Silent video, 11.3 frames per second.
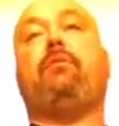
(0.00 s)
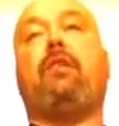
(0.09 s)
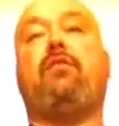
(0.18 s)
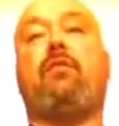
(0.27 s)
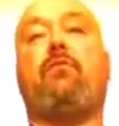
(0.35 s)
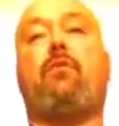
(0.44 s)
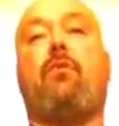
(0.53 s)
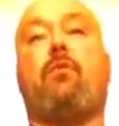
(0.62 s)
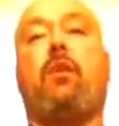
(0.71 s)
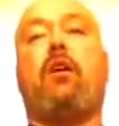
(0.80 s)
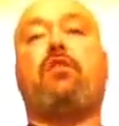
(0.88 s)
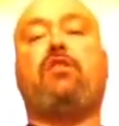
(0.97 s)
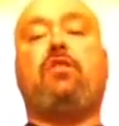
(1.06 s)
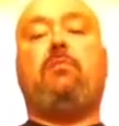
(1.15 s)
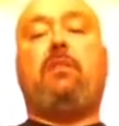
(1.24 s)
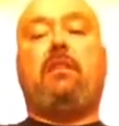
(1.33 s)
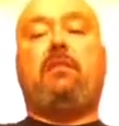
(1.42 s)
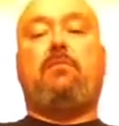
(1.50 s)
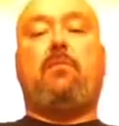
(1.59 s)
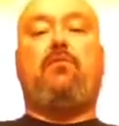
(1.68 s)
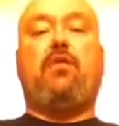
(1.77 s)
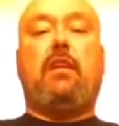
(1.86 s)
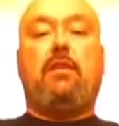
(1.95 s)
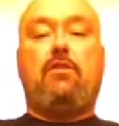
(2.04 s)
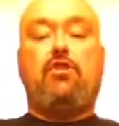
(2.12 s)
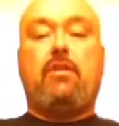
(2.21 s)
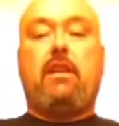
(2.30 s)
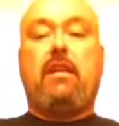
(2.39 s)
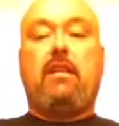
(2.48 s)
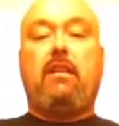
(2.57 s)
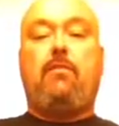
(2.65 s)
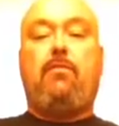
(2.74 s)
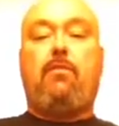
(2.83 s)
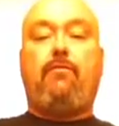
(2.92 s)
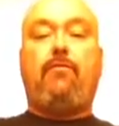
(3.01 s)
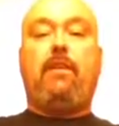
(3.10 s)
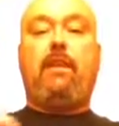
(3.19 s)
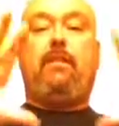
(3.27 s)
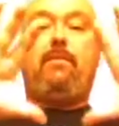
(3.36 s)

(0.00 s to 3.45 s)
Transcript: I don't even want to wash it because I'm afraid it'll shrink and then it won't fit.